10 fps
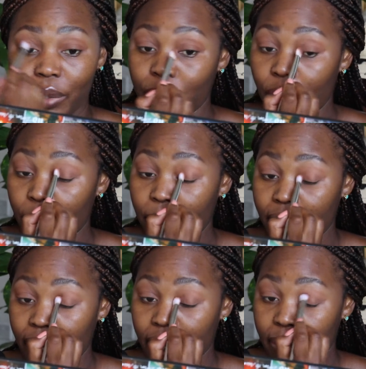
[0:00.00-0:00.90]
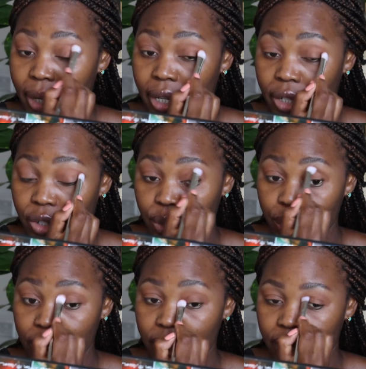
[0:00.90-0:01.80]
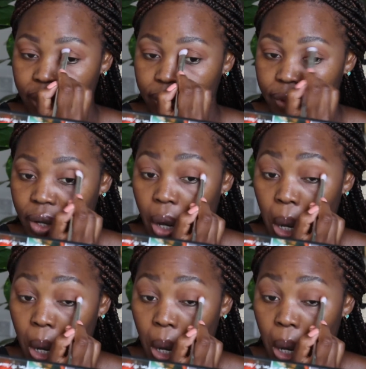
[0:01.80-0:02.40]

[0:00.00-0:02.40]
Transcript: do hope that I can make it short enough.